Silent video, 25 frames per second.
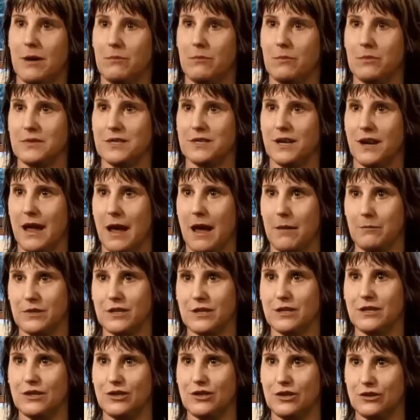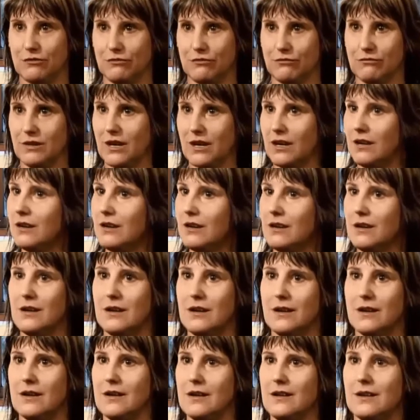what was going to happen to the children, and
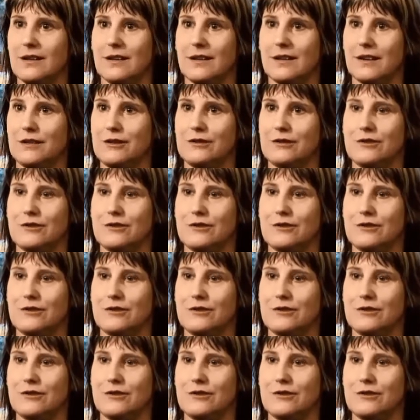I